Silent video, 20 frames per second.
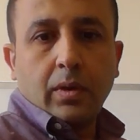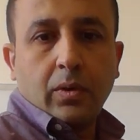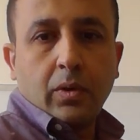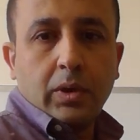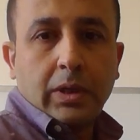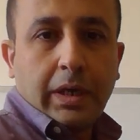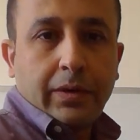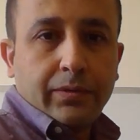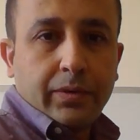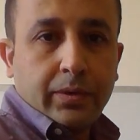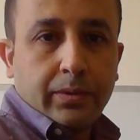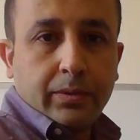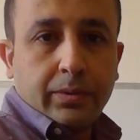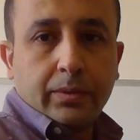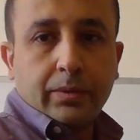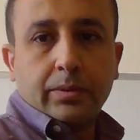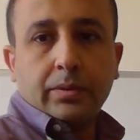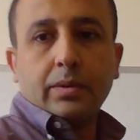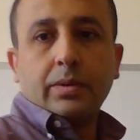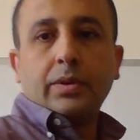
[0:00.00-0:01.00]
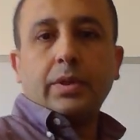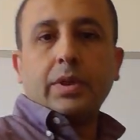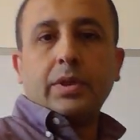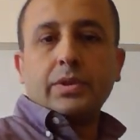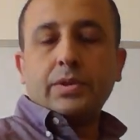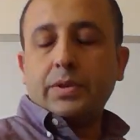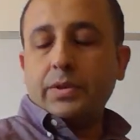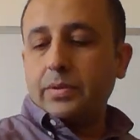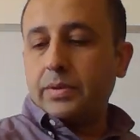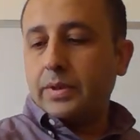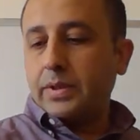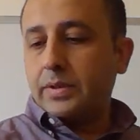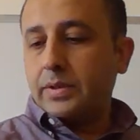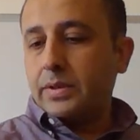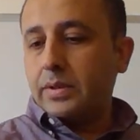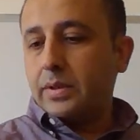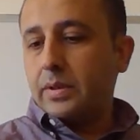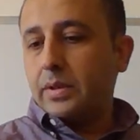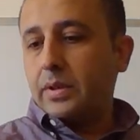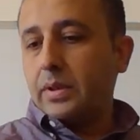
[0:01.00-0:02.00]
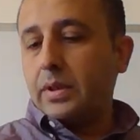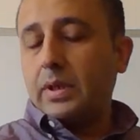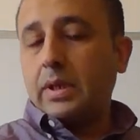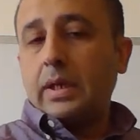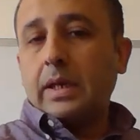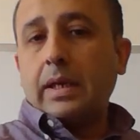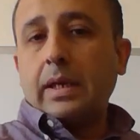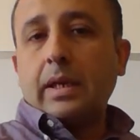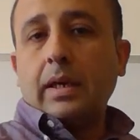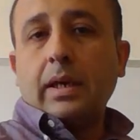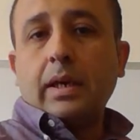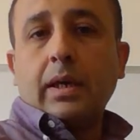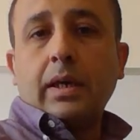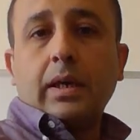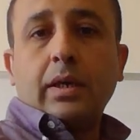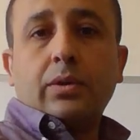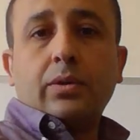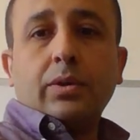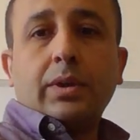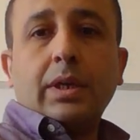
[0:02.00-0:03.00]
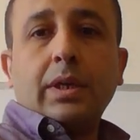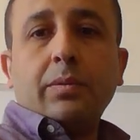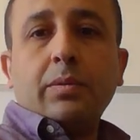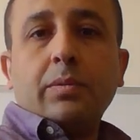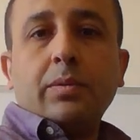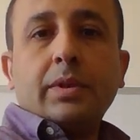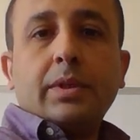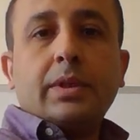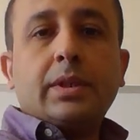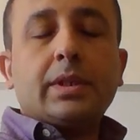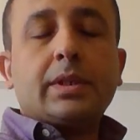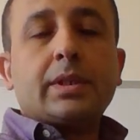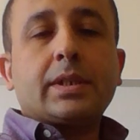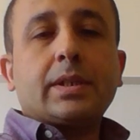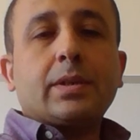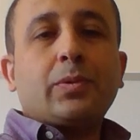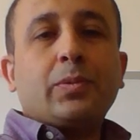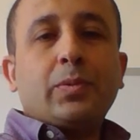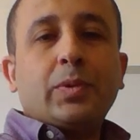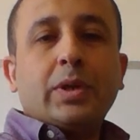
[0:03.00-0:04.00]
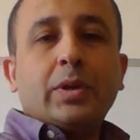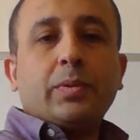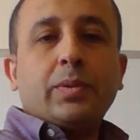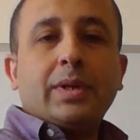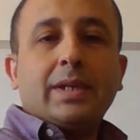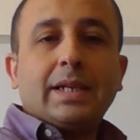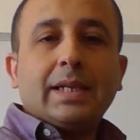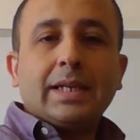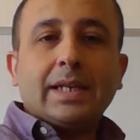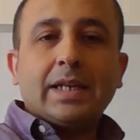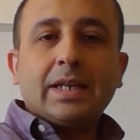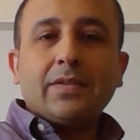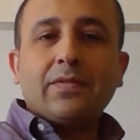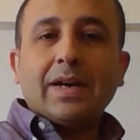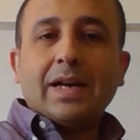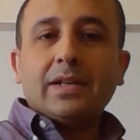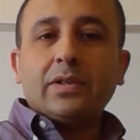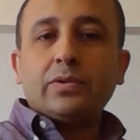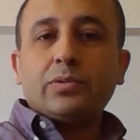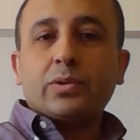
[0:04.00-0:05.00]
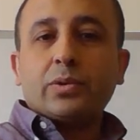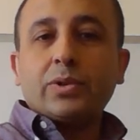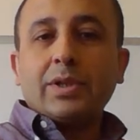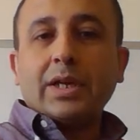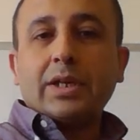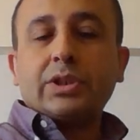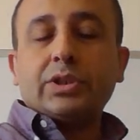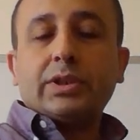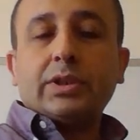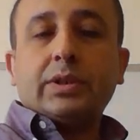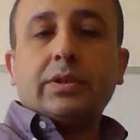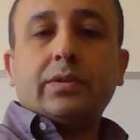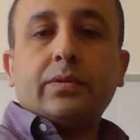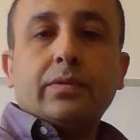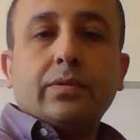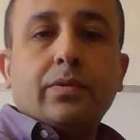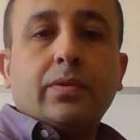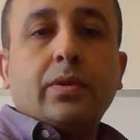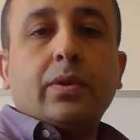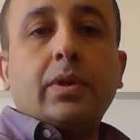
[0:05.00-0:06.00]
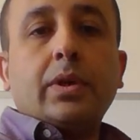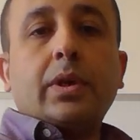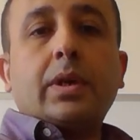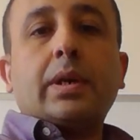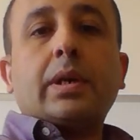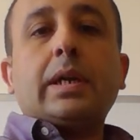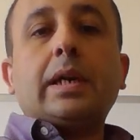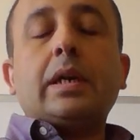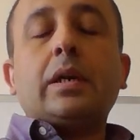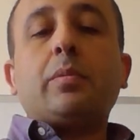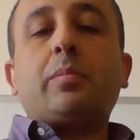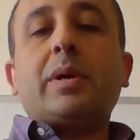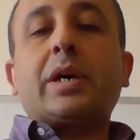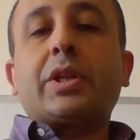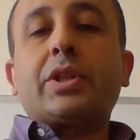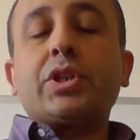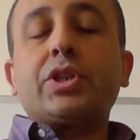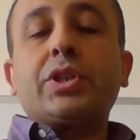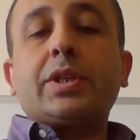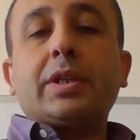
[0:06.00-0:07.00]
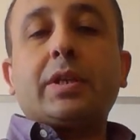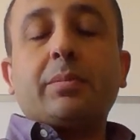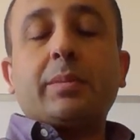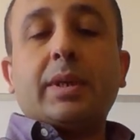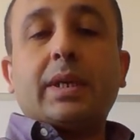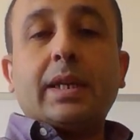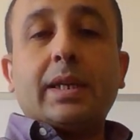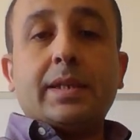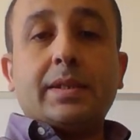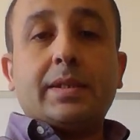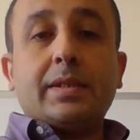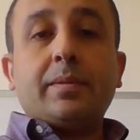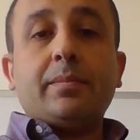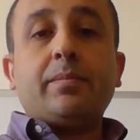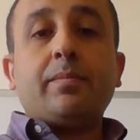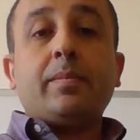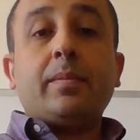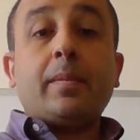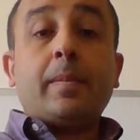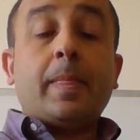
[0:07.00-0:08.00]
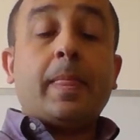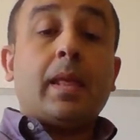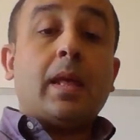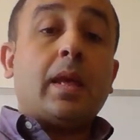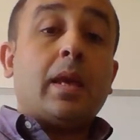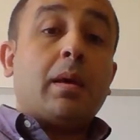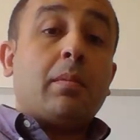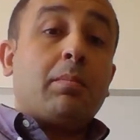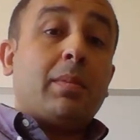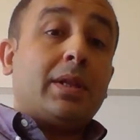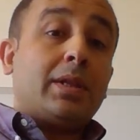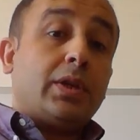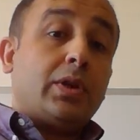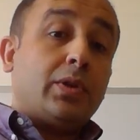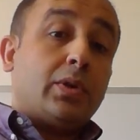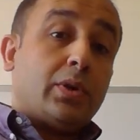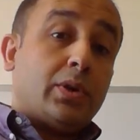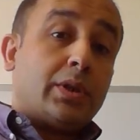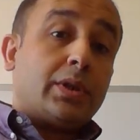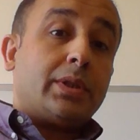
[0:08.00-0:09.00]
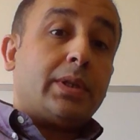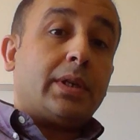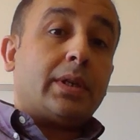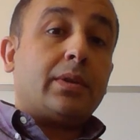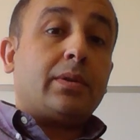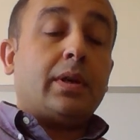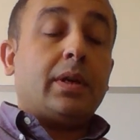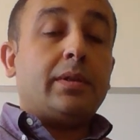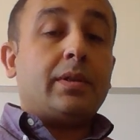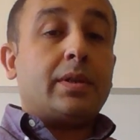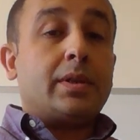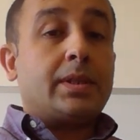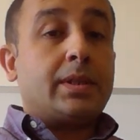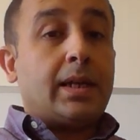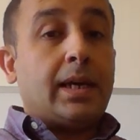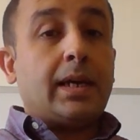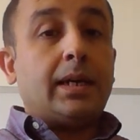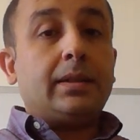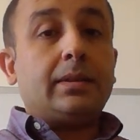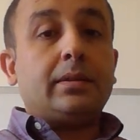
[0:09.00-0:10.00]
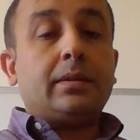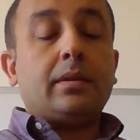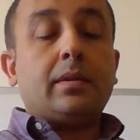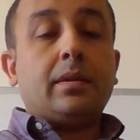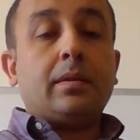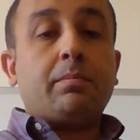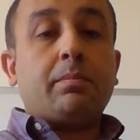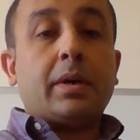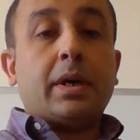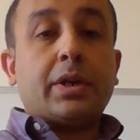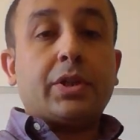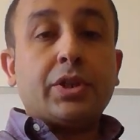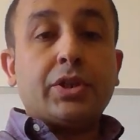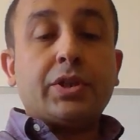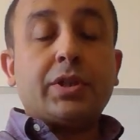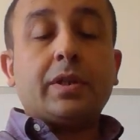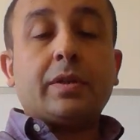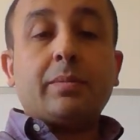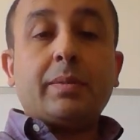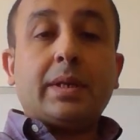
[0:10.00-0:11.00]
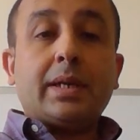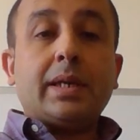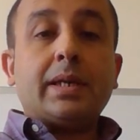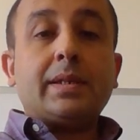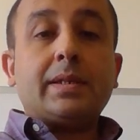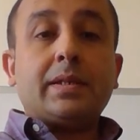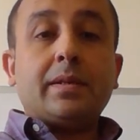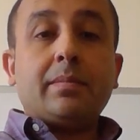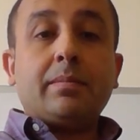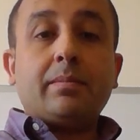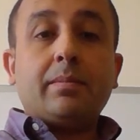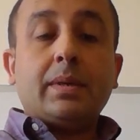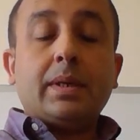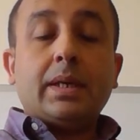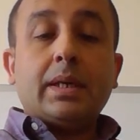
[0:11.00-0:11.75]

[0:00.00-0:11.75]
Good afternoon, dear students. Today we will give an introduction for partitioning mechanism. But in order to understand partitioning mechanism